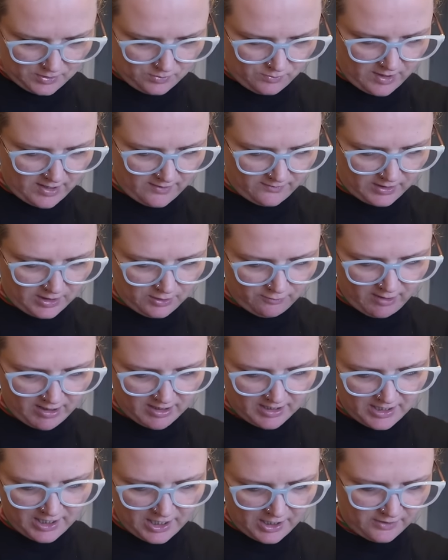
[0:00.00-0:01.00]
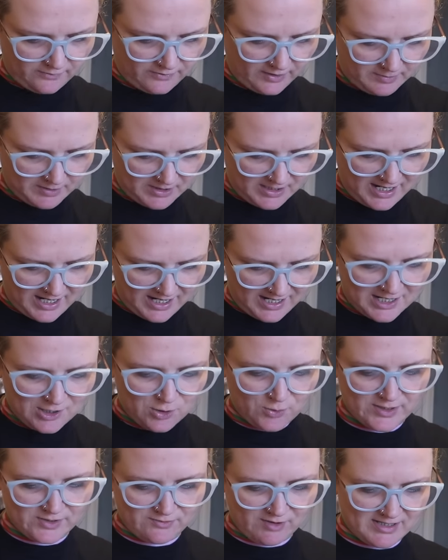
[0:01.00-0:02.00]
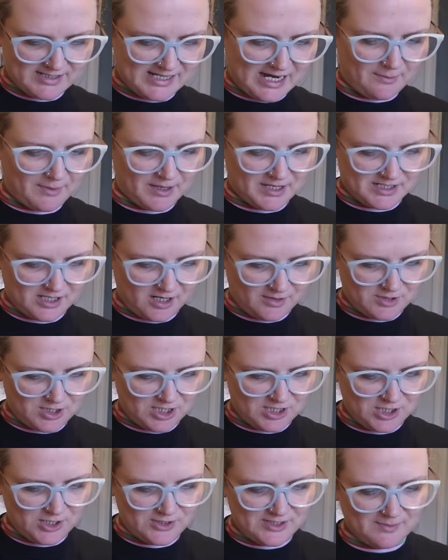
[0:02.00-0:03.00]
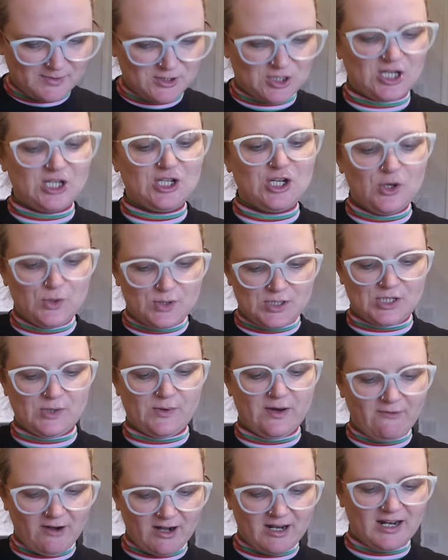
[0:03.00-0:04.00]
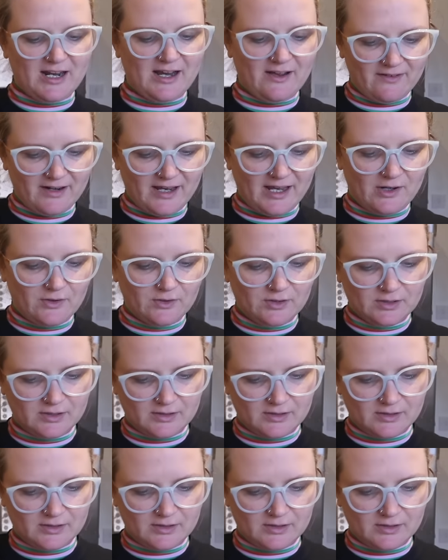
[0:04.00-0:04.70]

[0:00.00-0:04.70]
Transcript: whatever you're running it over. But yeah, it always runs out by the time she's used it, but she's used to it running out now.